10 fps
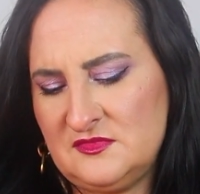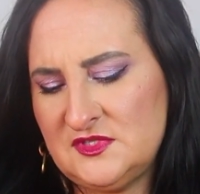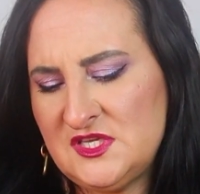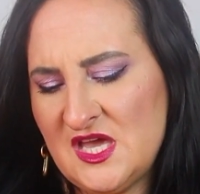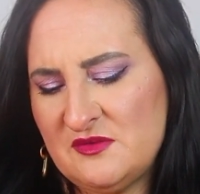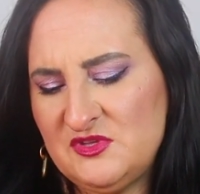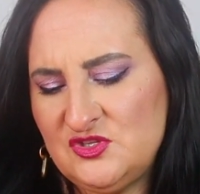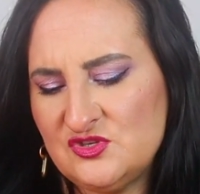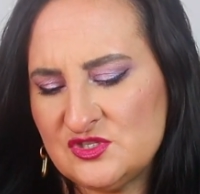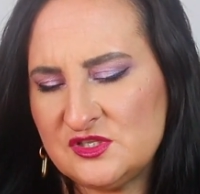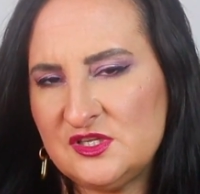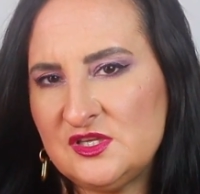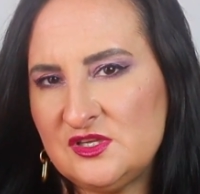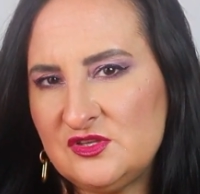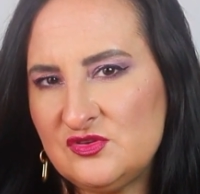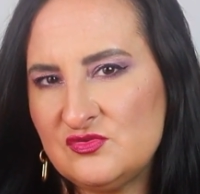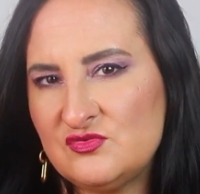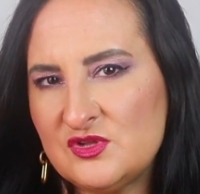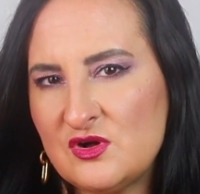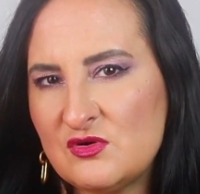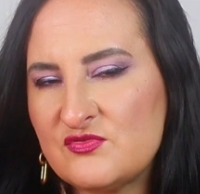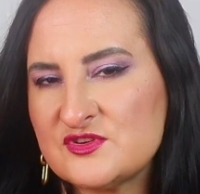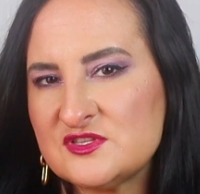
Yeah, I mean, usually you will go for